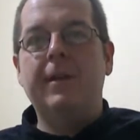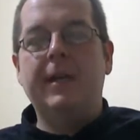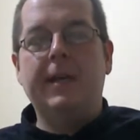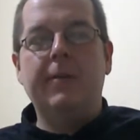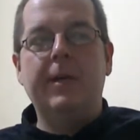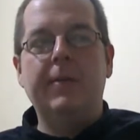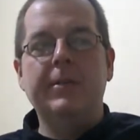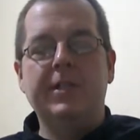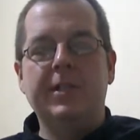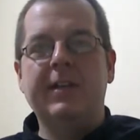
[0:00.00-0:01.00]
Like it
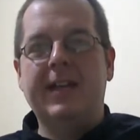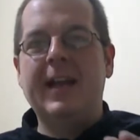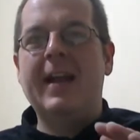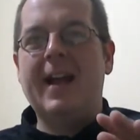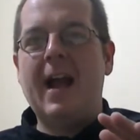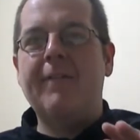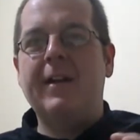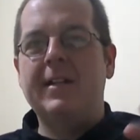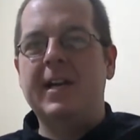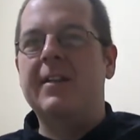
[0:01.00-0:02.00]
was like an 8.5
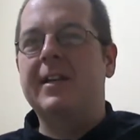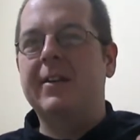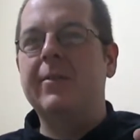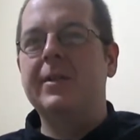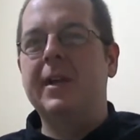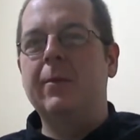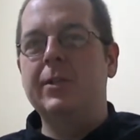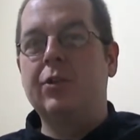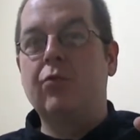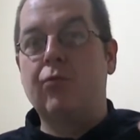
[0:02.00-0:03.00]
out of 10. Like it
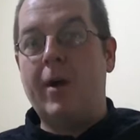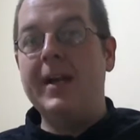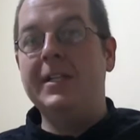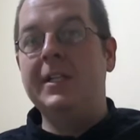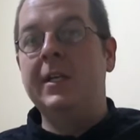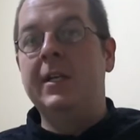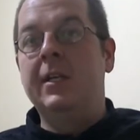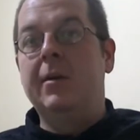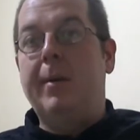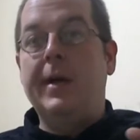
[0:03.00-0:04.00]
was great.
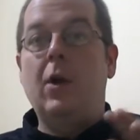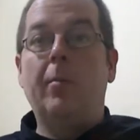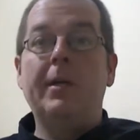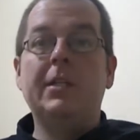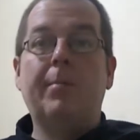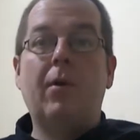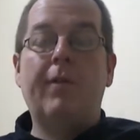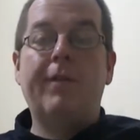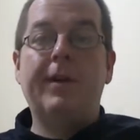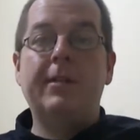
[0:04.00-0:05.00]
By no means
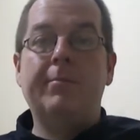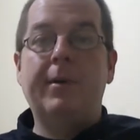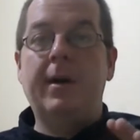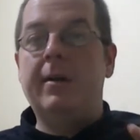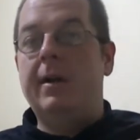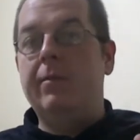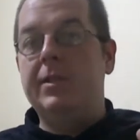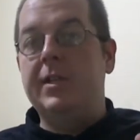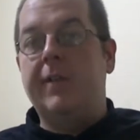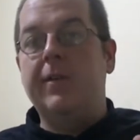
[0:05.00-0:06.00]
perfect, but it
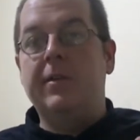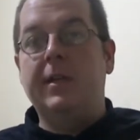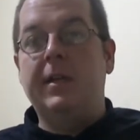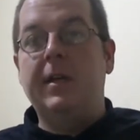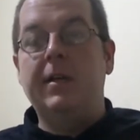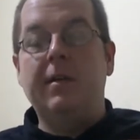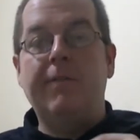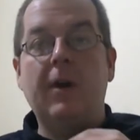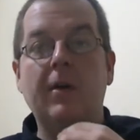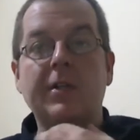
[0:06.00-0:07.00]
was definitely a
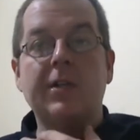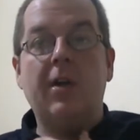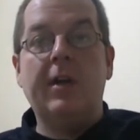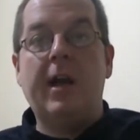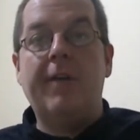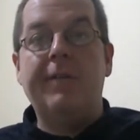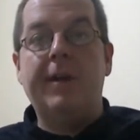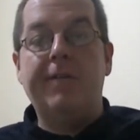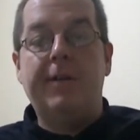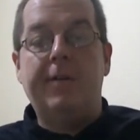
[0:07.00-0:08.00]
very solid half
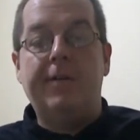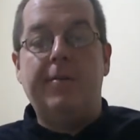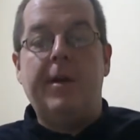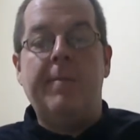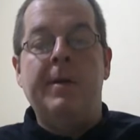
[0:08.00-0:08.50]
day of fun for me.